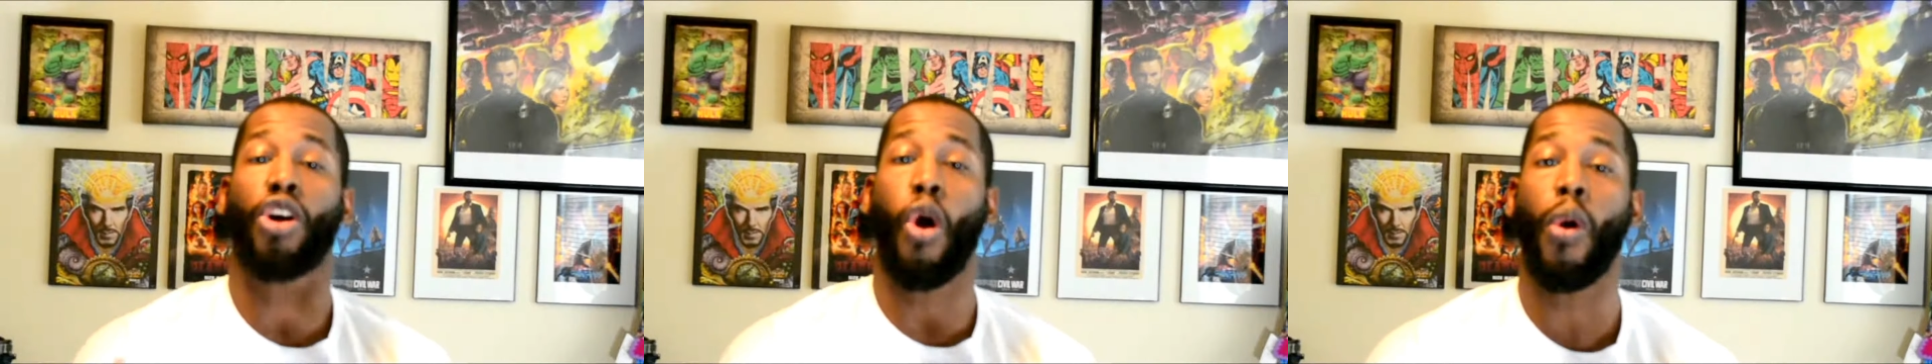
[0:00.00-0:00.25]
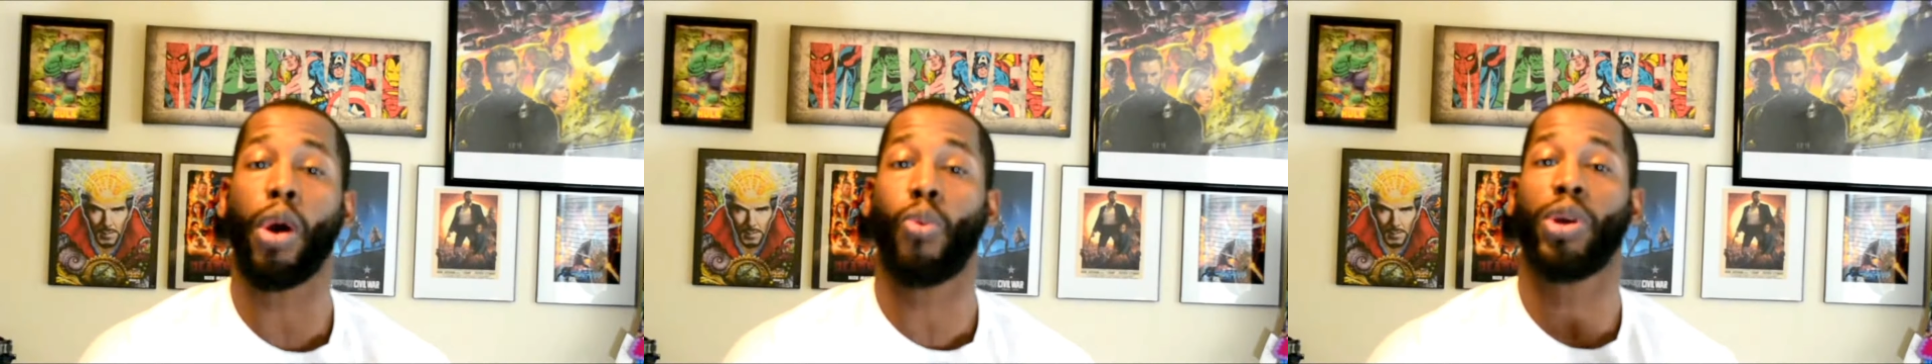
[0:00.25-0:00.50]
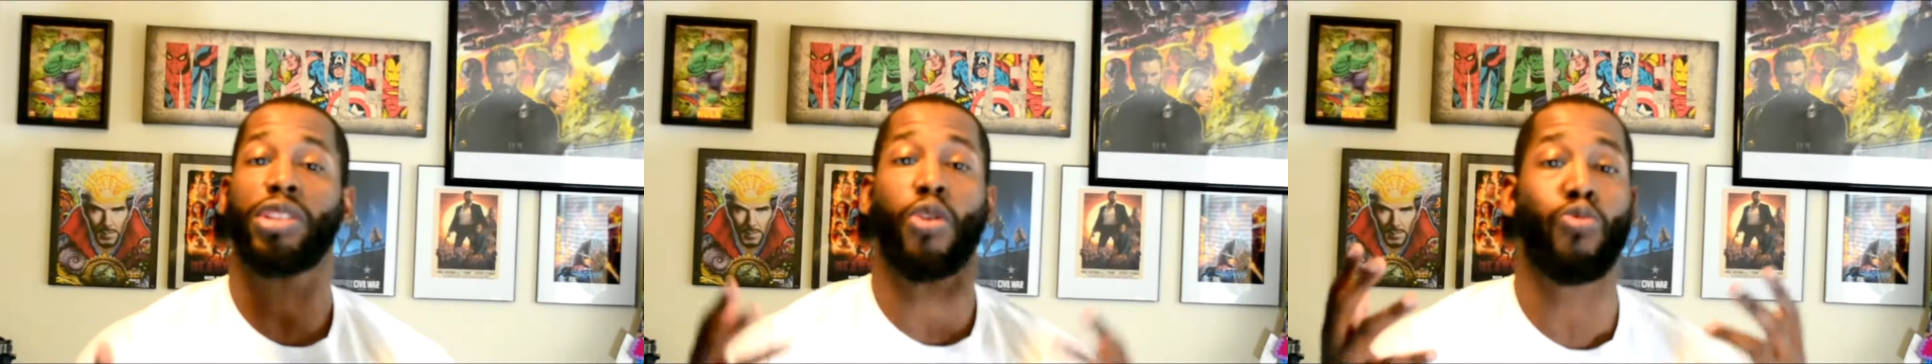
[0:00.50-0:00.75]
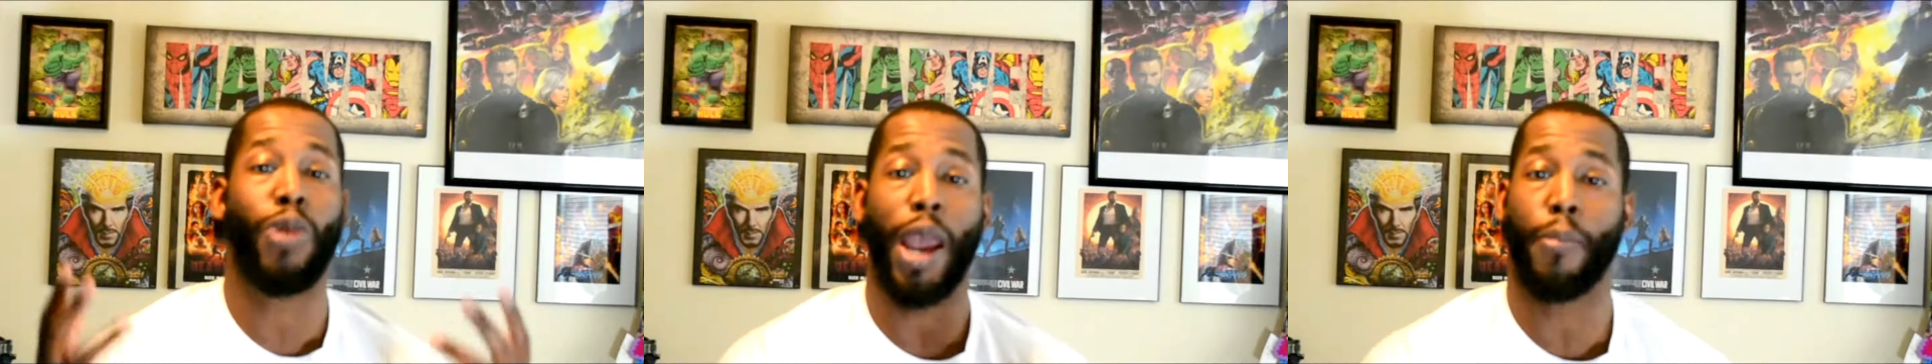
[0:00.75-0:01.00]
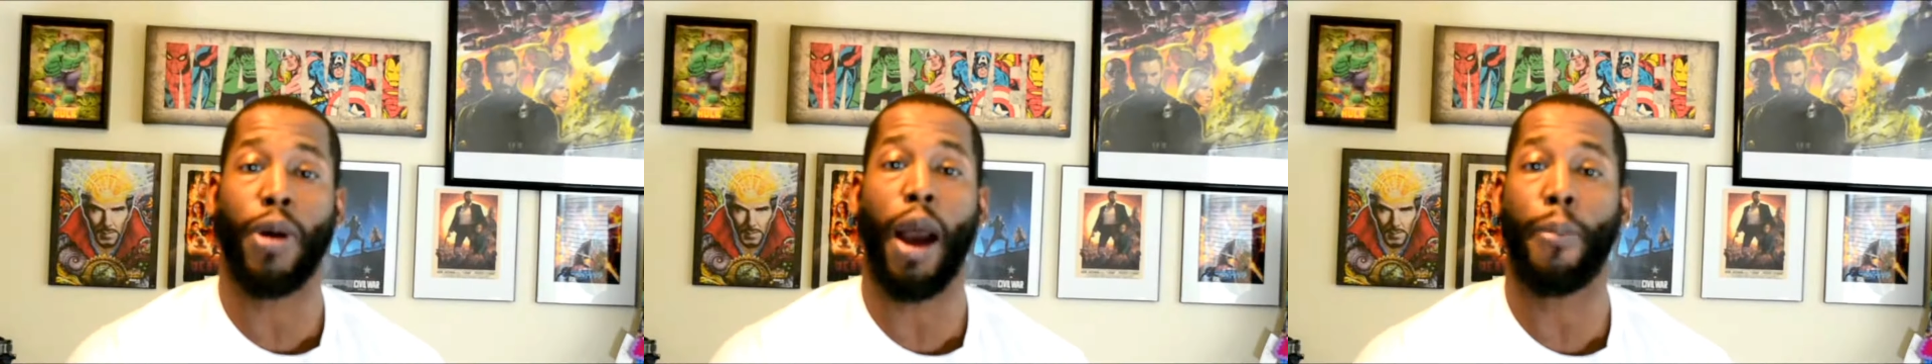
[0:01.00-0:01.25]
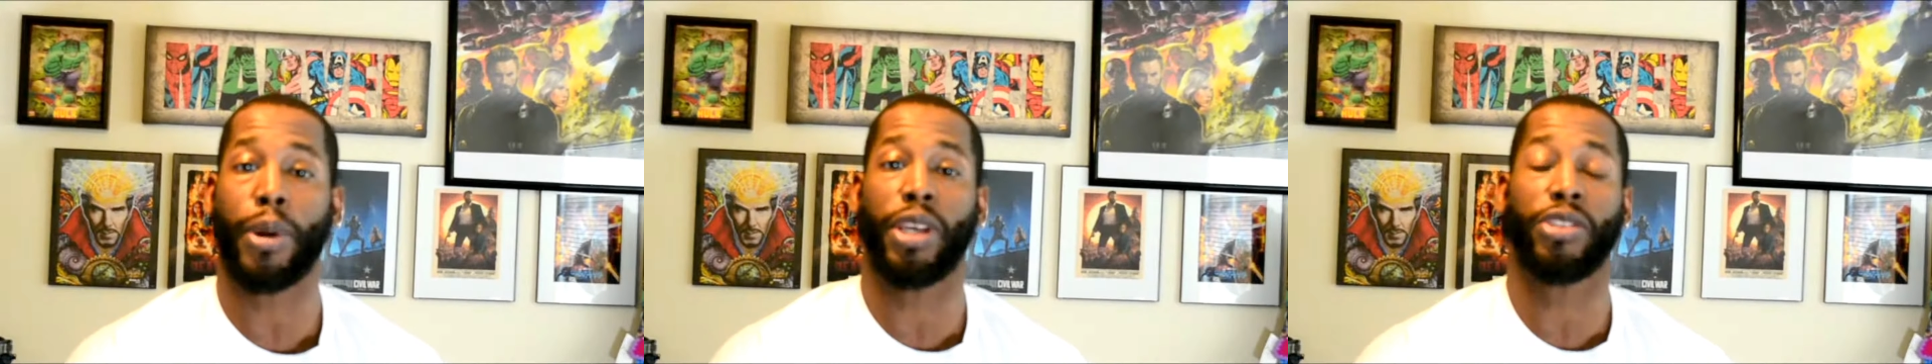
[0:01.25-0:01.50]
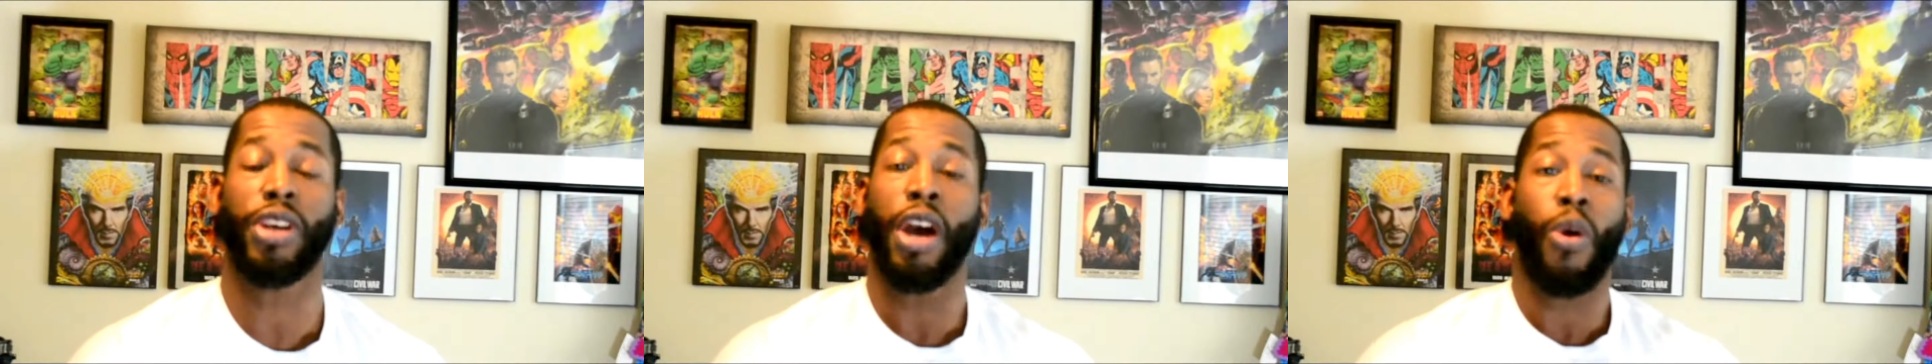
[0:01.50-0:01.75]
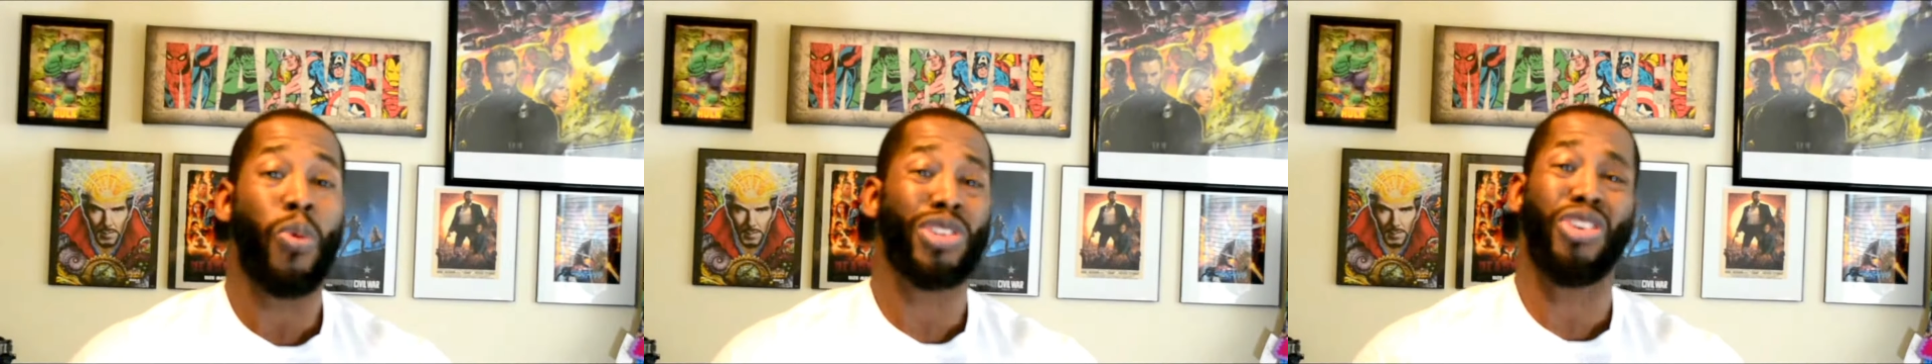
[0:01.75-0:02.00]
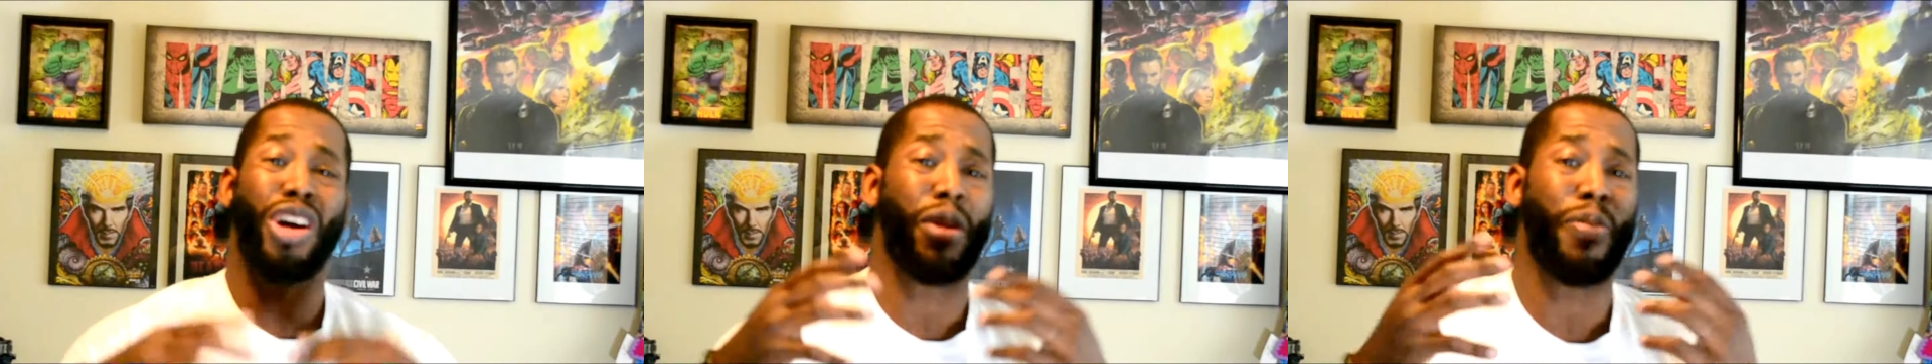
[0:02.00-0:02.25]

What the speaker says: going with the right properties. We're talking